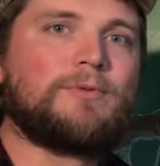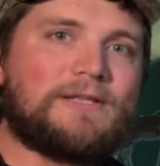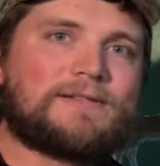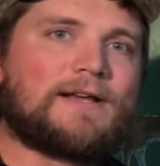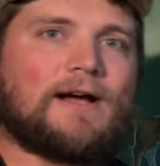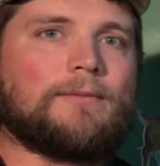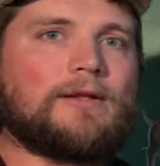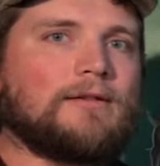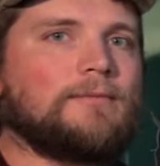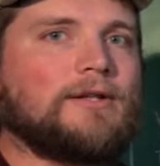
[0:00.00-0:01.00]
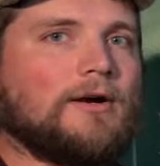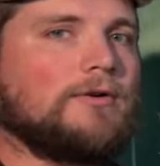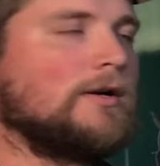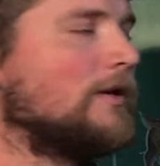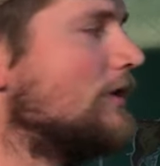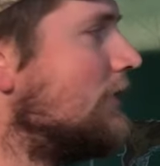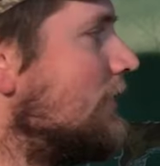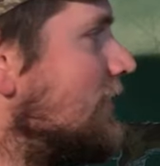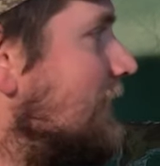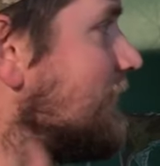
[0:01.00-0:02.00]
Please comment. Let me know.
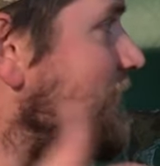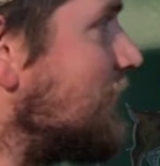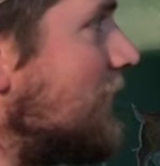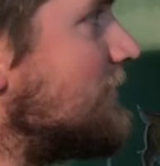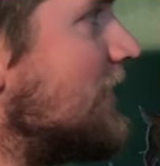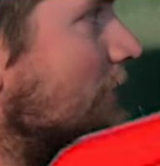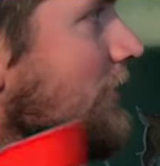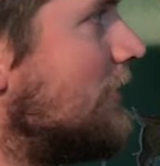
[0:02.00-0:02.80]
Give us a thumbs up